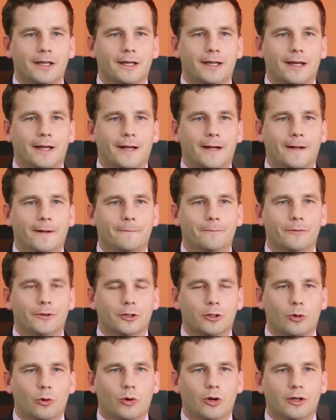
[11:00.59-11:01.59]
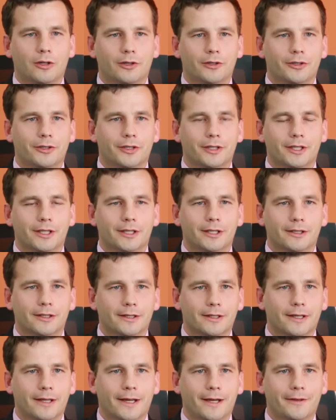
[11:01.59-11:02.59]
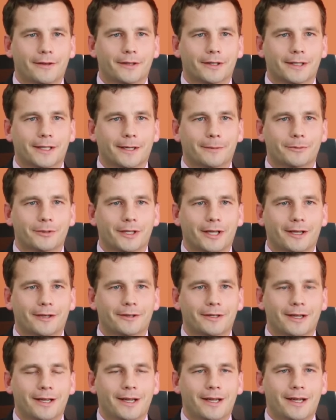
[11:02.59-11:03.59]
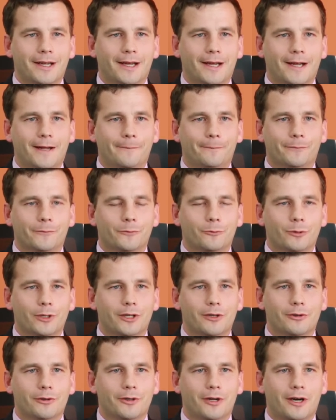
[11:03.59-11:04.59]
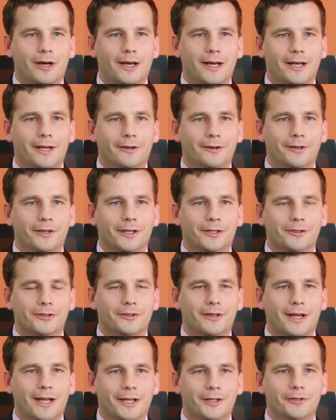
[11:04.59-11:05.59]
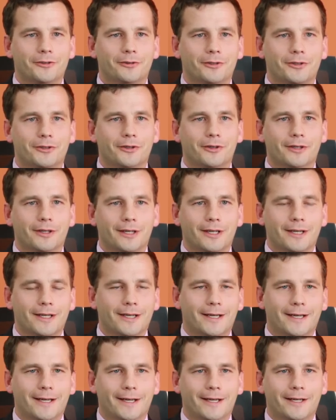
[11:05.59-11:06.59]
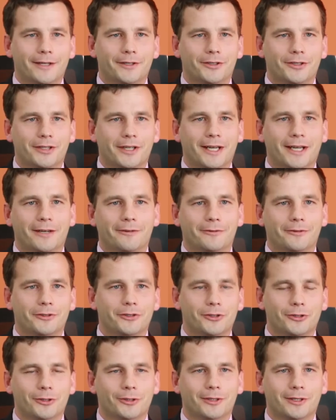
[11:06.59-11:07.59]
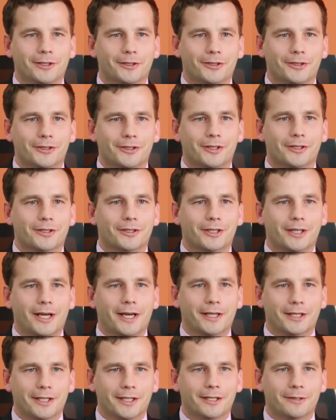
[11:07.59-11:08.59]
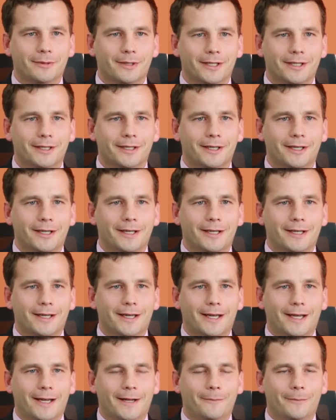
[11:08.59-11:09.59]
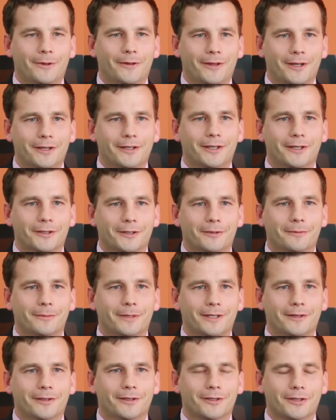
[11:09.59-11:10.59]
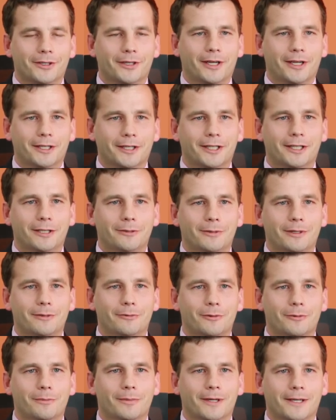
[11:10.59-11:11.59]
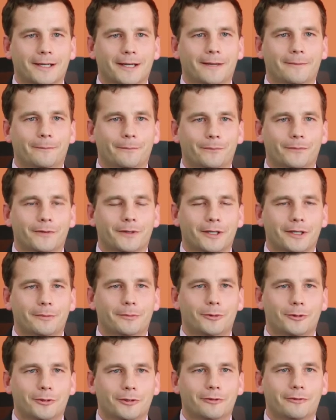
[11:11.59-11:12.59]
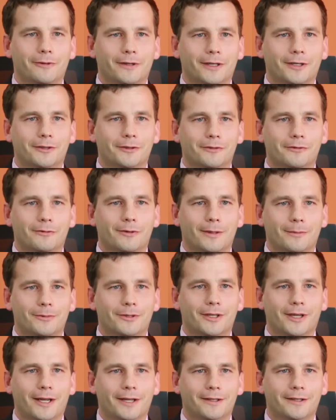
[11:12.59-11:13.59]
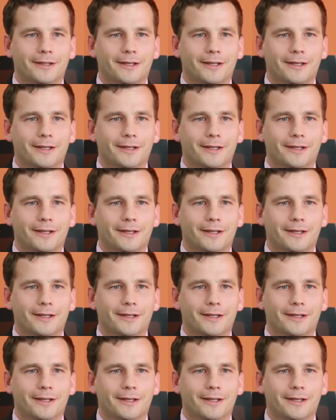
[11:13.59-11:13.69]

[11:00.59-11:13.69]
the quality that comes out. We could hire an extra 100 staff and journalists at Sky Kiwi, but that doesn't mean that Sky Kiwi would become a more effective website.